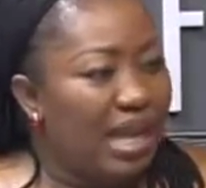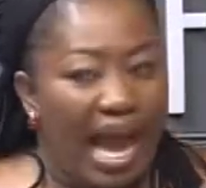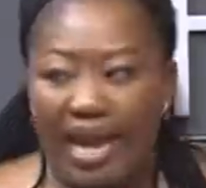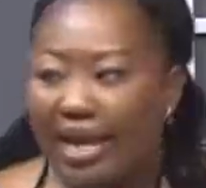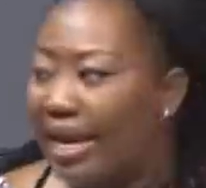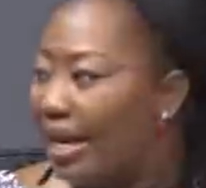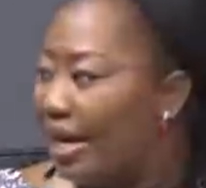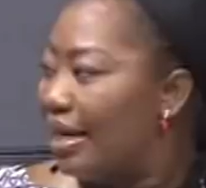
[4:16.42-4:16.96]
I
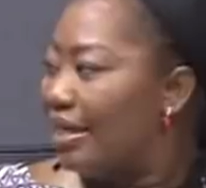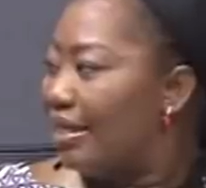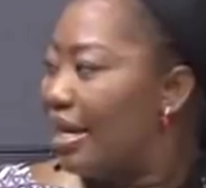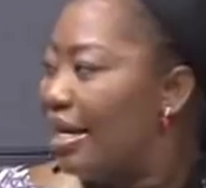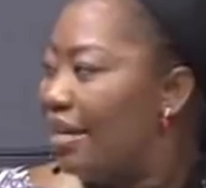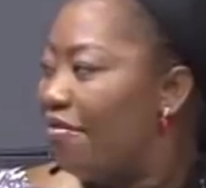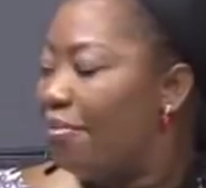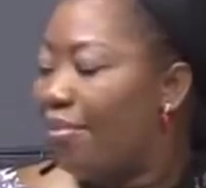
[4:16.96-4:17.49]
can
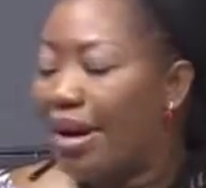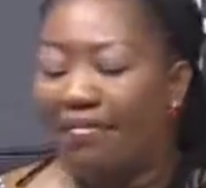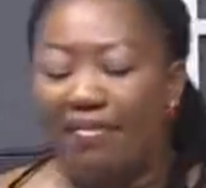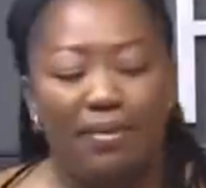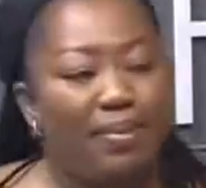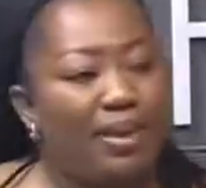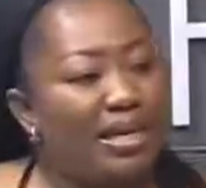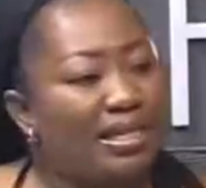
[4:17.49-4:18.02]
understand if
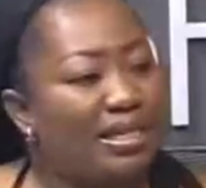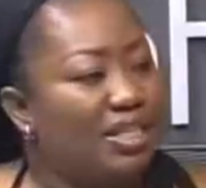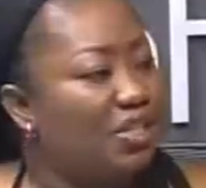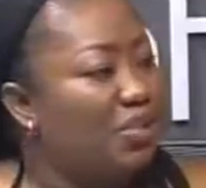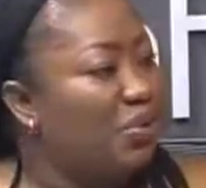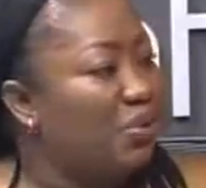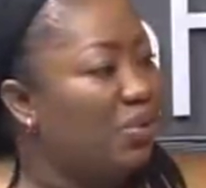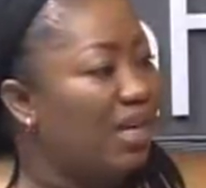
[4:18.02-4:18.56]
private persons
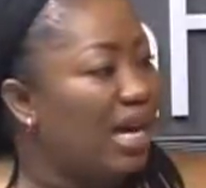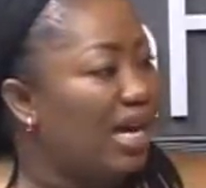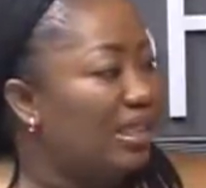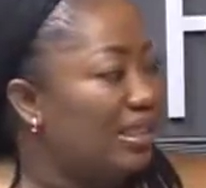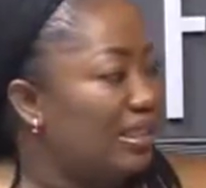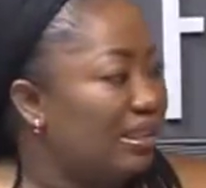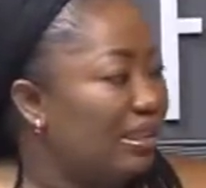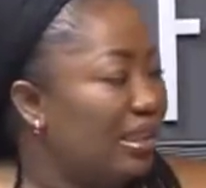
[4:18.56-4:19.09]
do that.